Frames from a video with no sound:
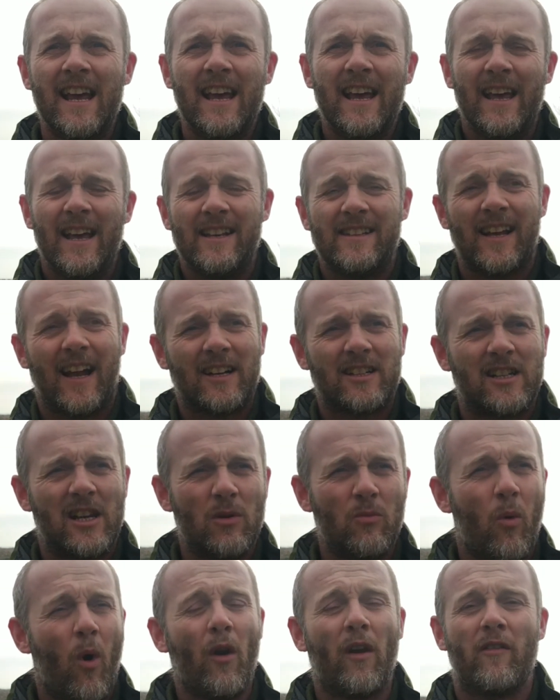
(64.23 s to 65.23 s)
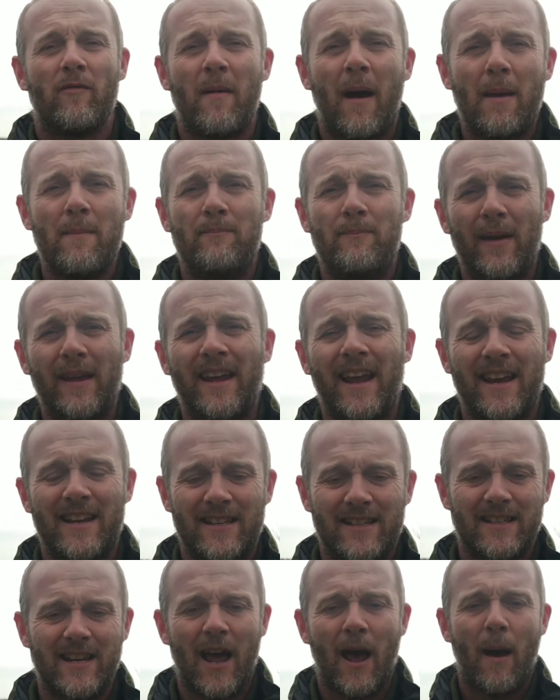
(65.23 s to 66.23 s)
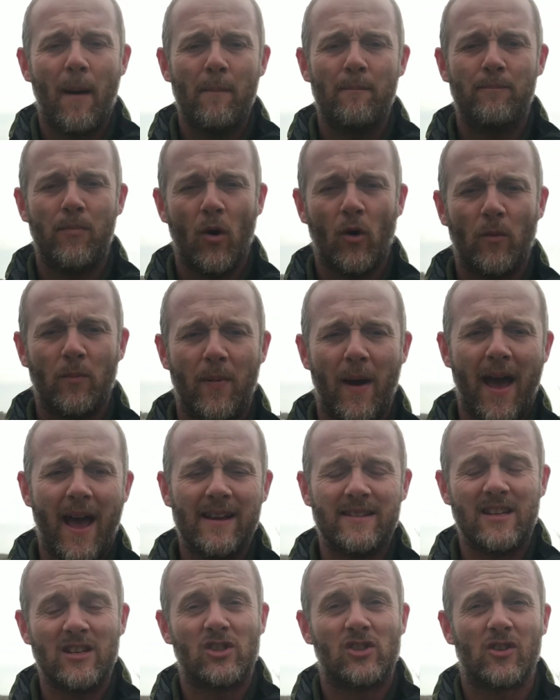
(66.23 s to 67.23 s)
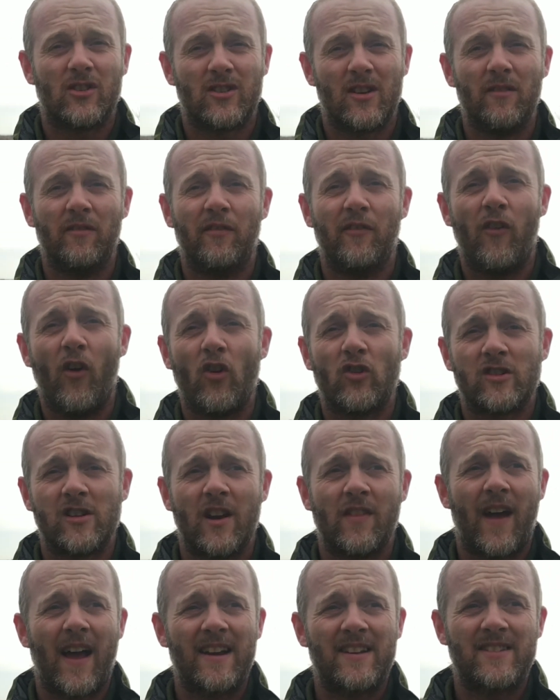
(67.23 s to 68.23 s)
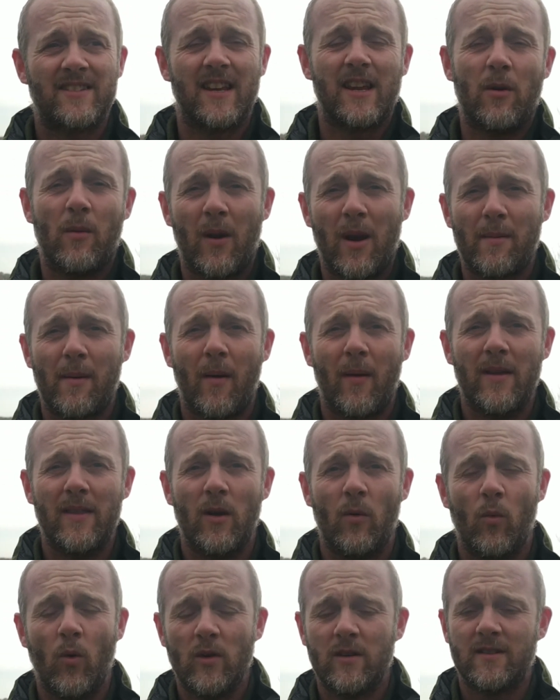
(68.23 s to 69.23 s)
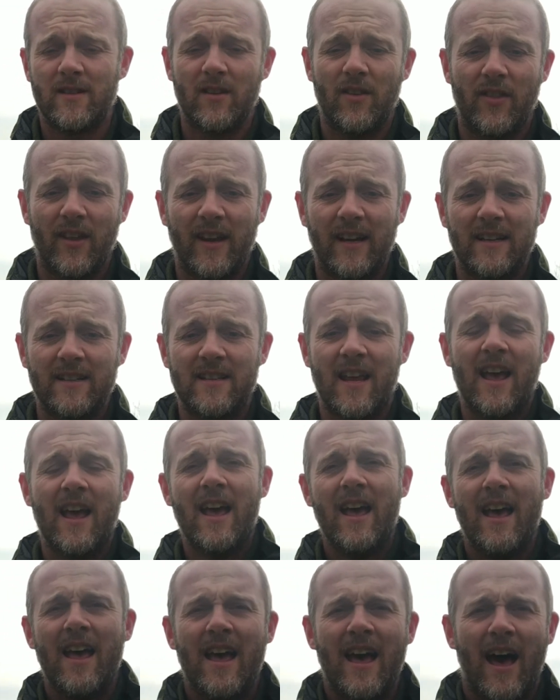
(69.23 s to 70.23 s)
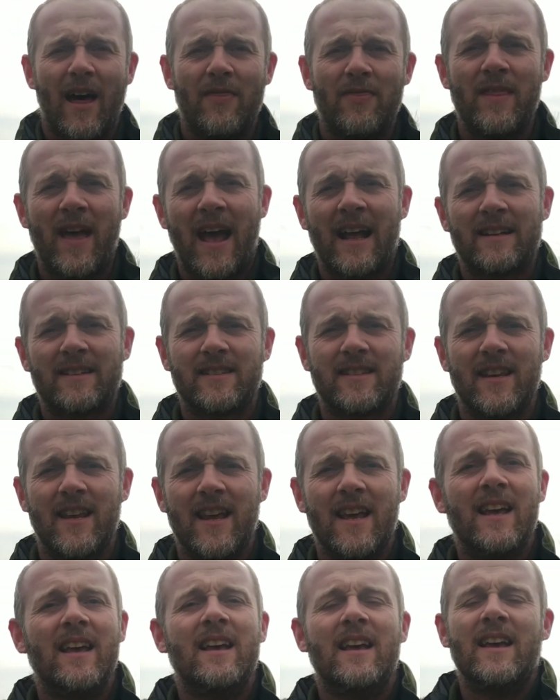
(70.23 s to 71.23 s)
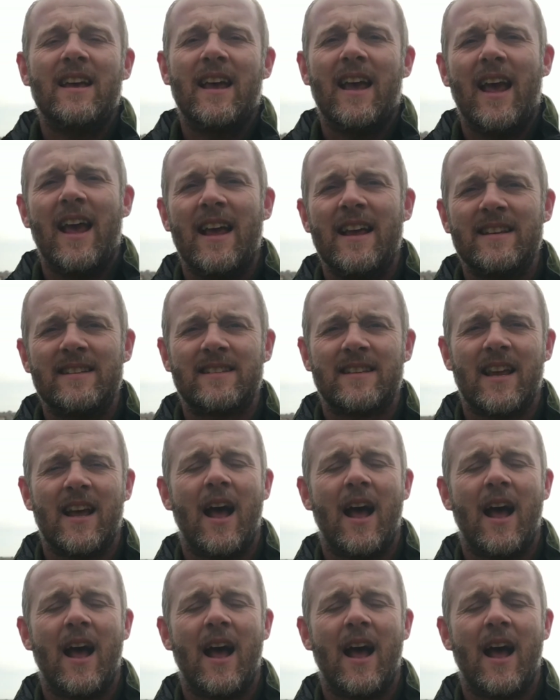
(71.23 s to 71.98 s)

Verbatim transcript: is actually one of my biggest bugbears. It's just unfortunate that I see it when I'm out in the woods and things, and that is